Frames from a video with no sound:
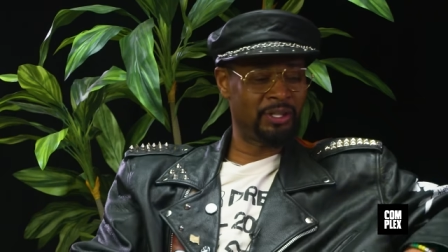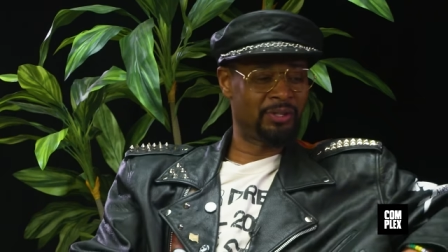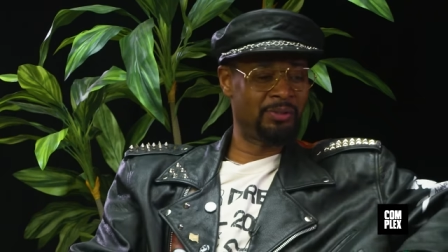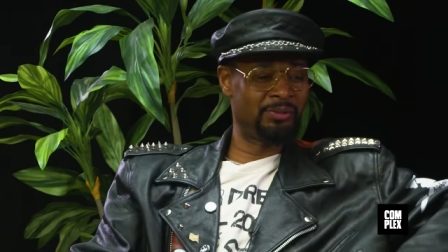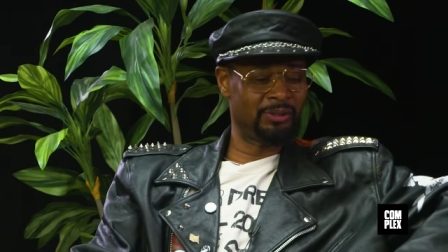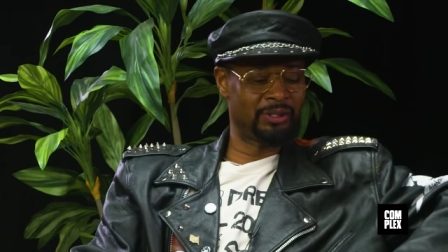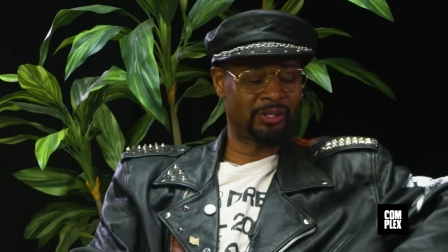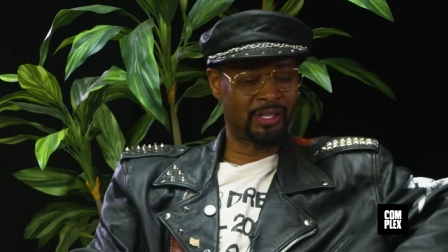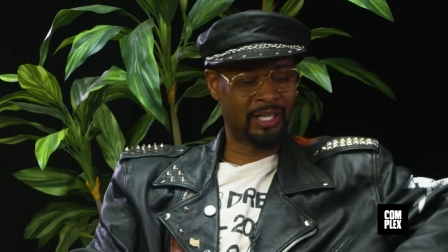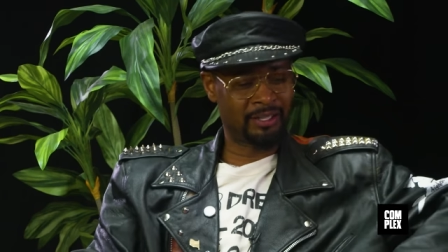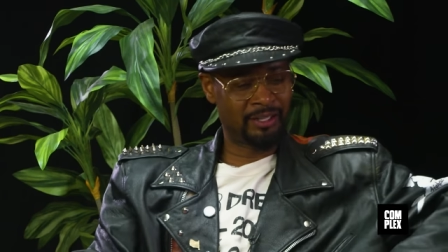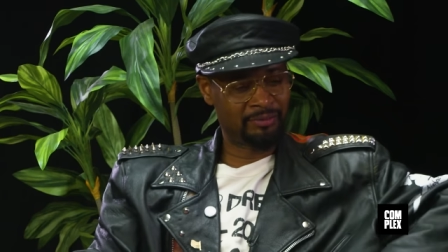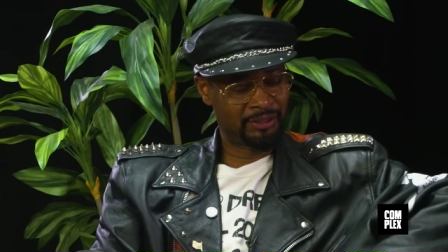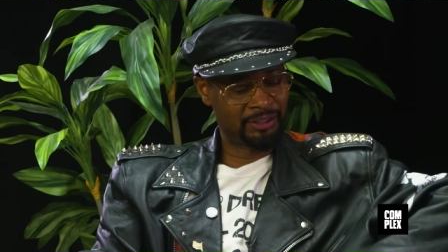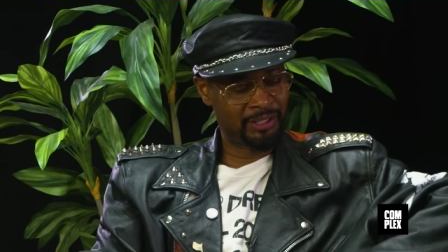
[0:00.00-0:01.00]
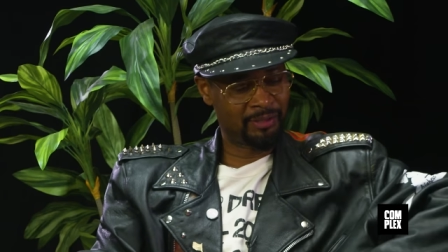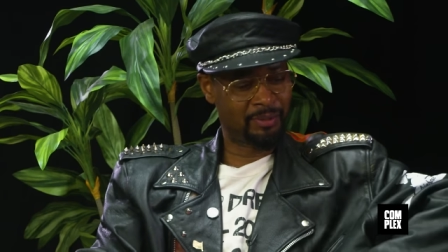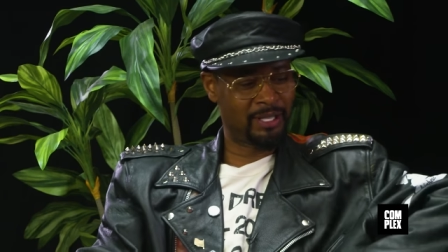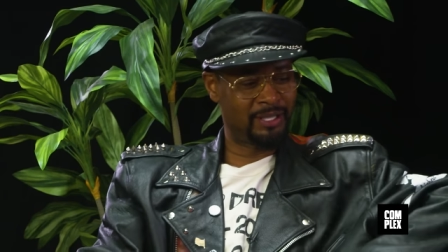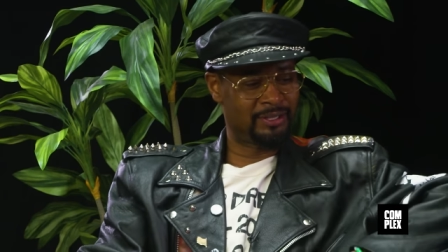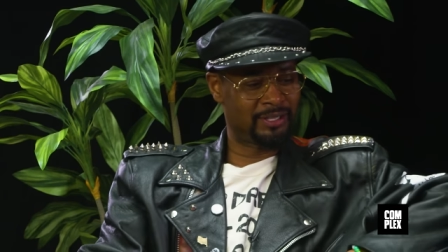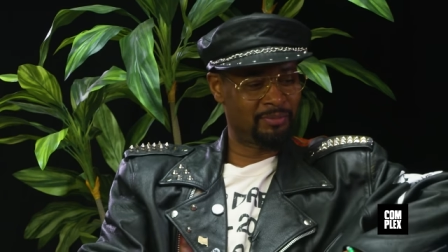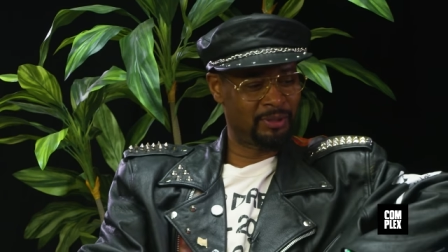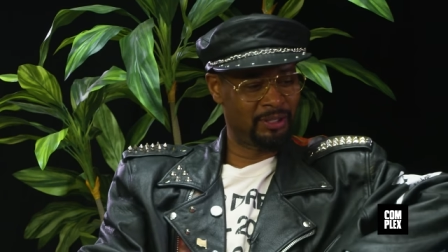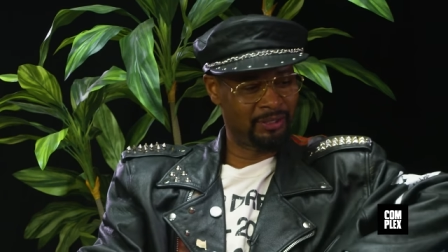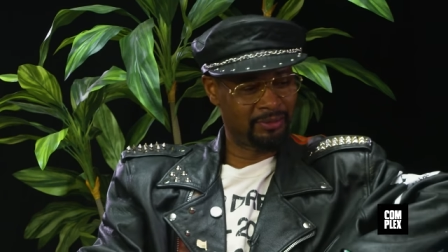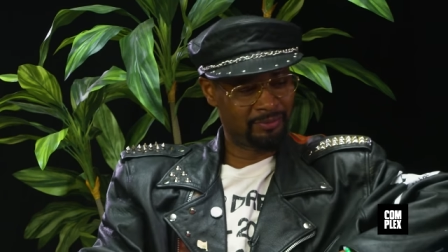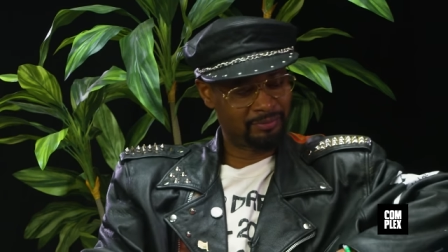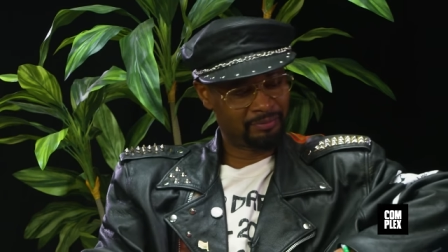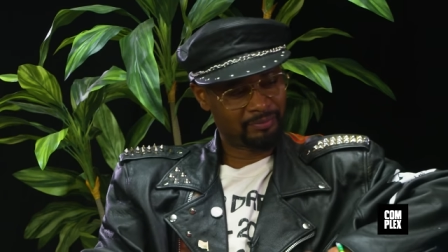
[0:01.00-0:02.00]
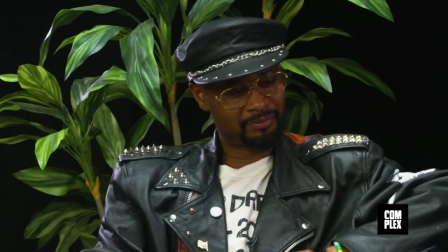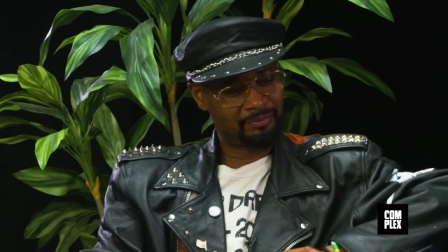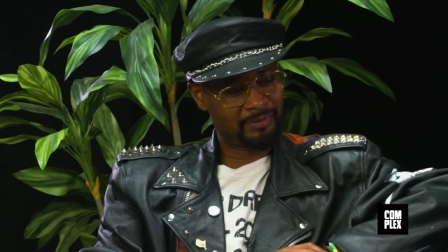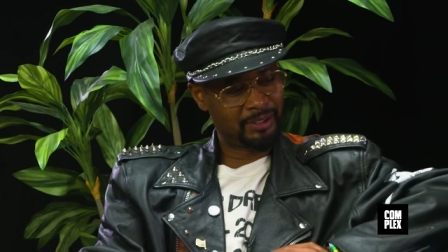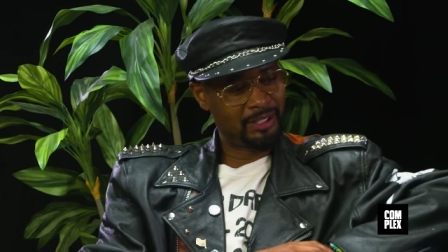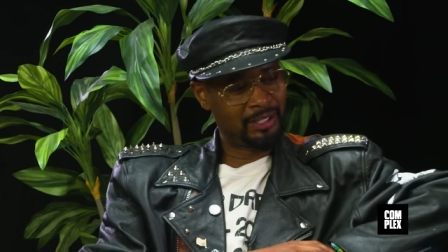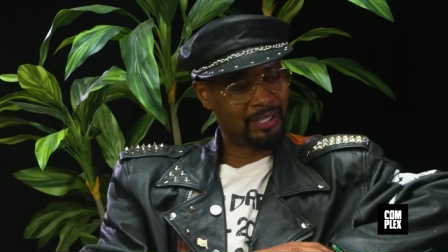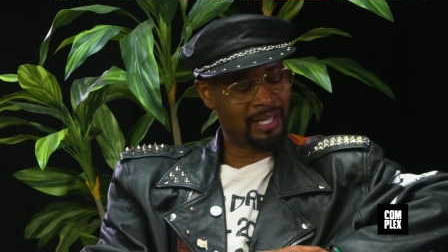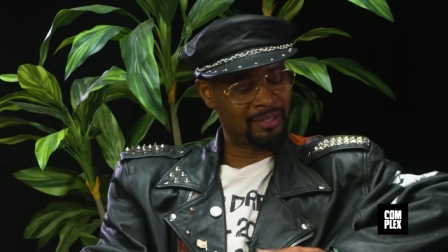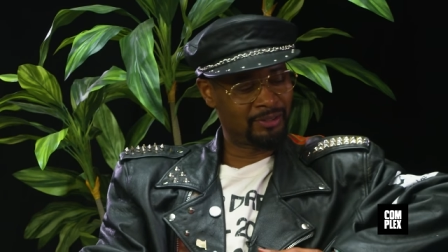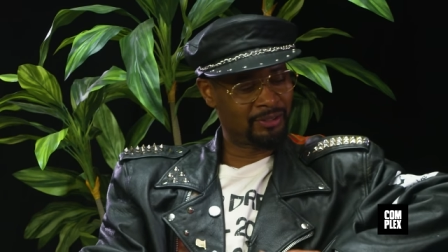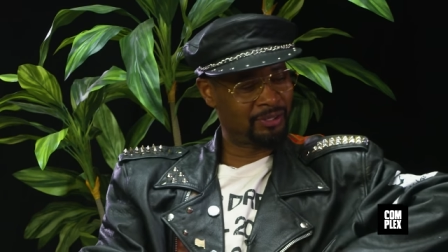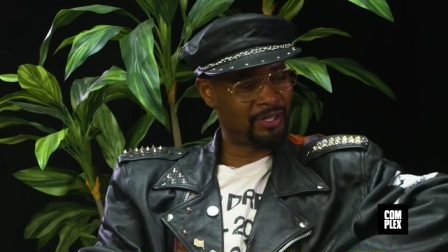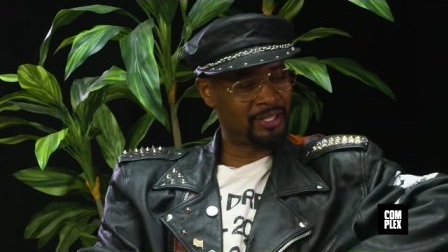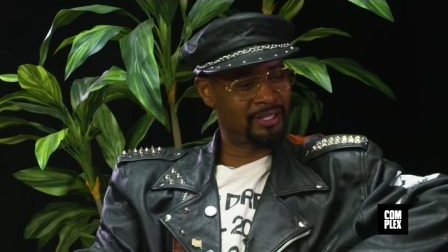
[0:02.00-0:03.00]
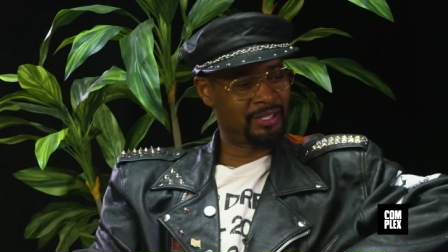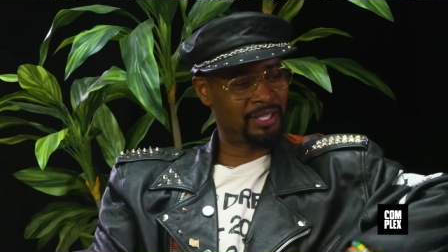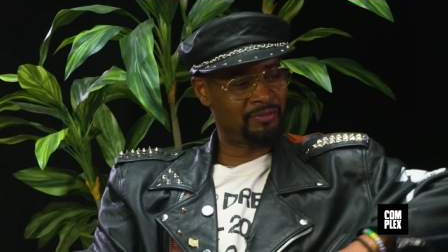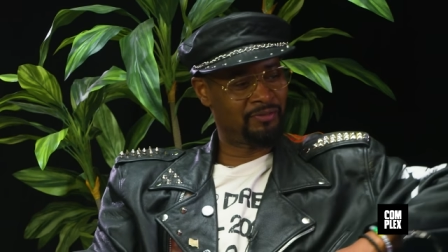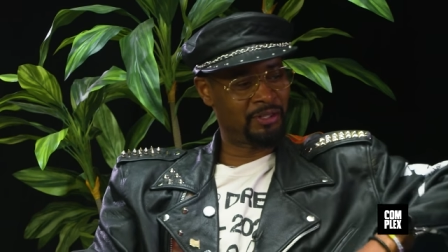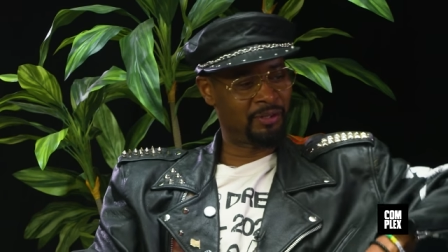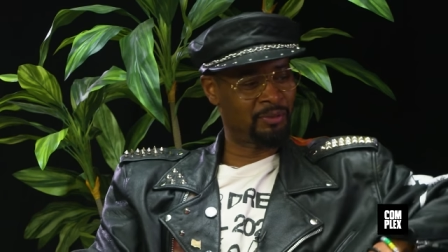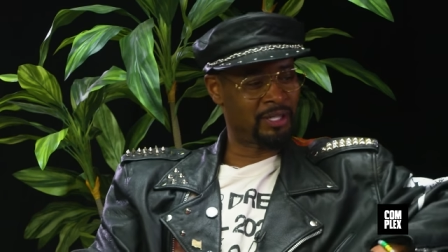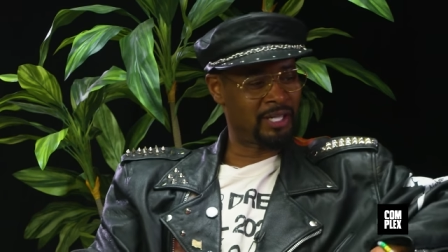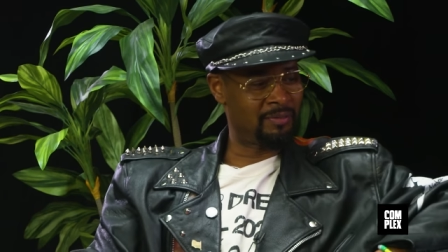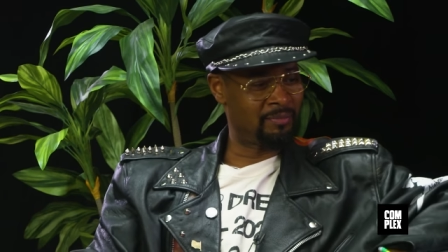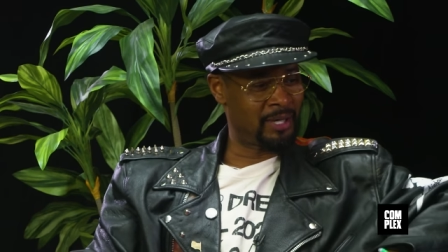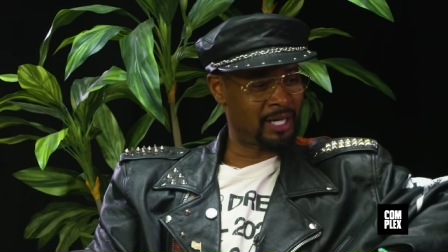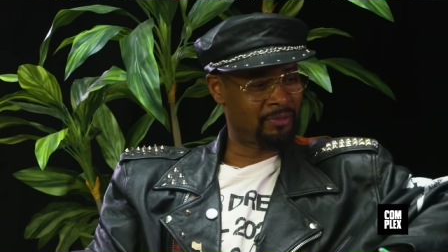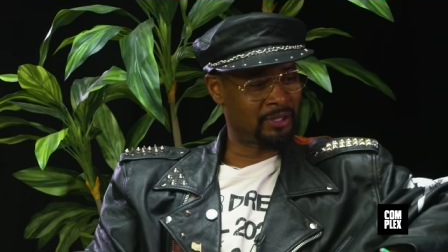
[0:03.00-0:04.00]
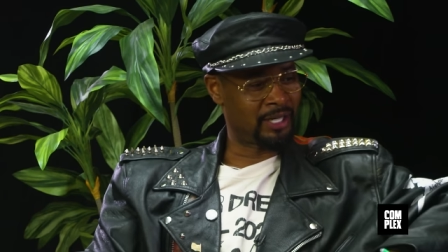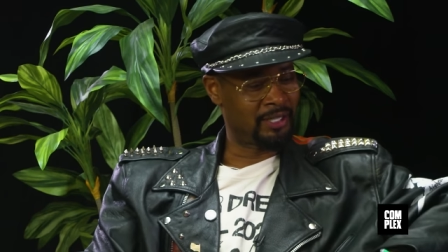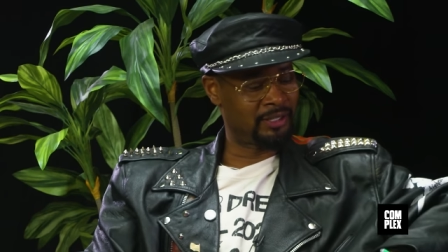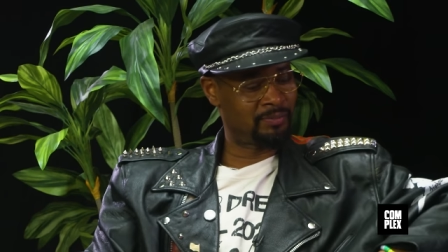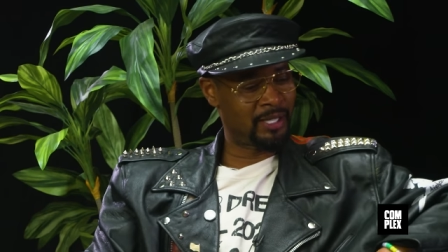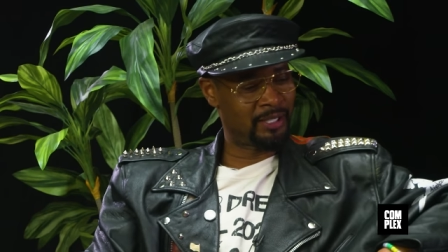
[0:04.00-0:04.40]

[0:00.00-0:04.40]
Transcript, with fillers: pretty cool though. I love chia pets. I mean, yeah, that was a great thing for them to come back with Ice